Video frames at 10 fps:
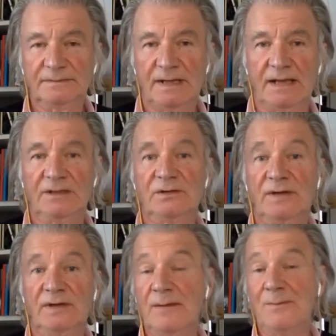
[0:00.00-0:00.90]
And
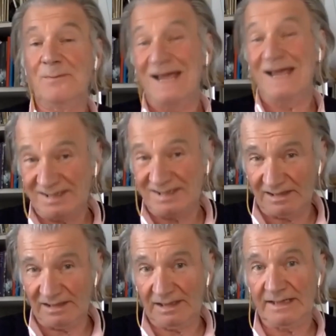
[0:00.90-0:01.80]
today,
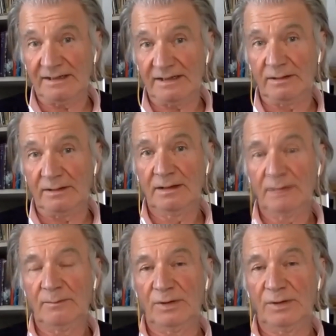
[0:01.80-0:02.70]
basically linear
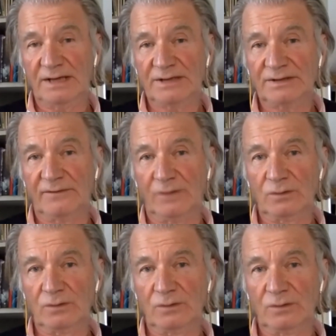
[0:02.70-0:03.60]
production
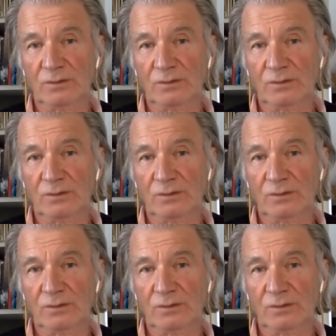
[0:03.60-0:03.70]
flows.